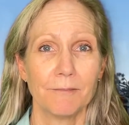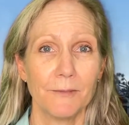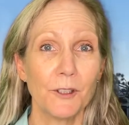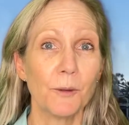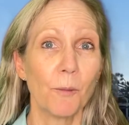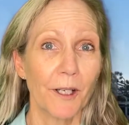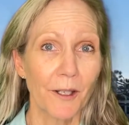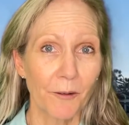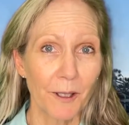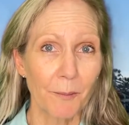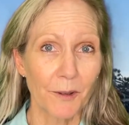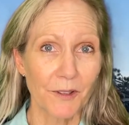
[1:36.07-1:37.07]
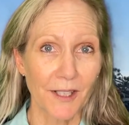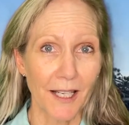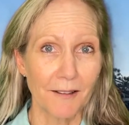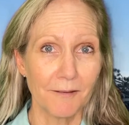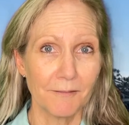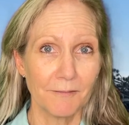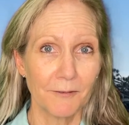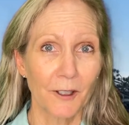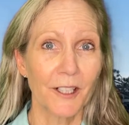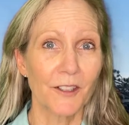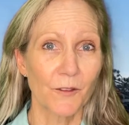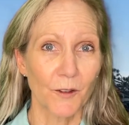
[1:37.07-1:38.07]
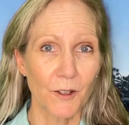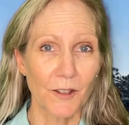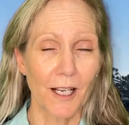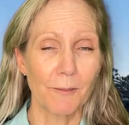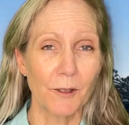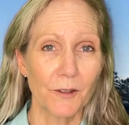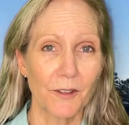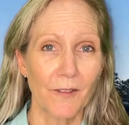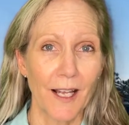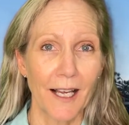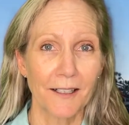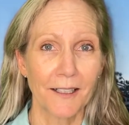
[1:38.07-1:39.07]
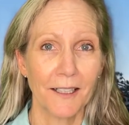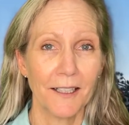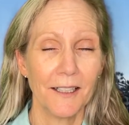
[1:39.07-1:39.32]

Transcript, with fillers: two point three percent for his first time use of that.